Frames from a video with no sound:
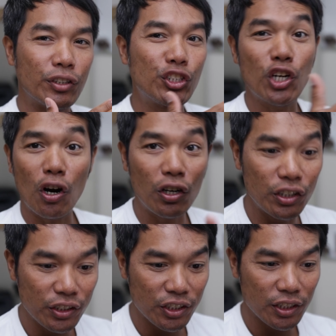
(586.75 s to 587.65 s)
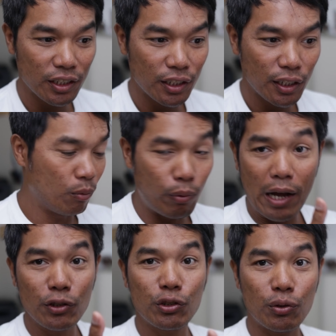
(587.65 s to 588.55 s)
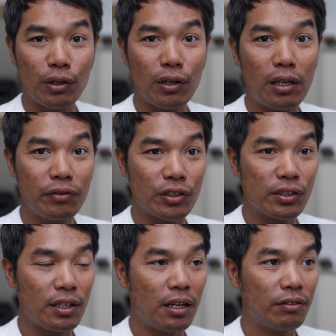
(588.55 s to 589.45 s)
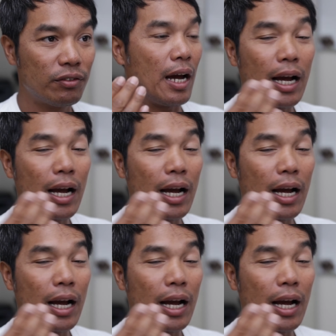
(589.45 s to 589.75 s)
to charge while storing all of your stuff,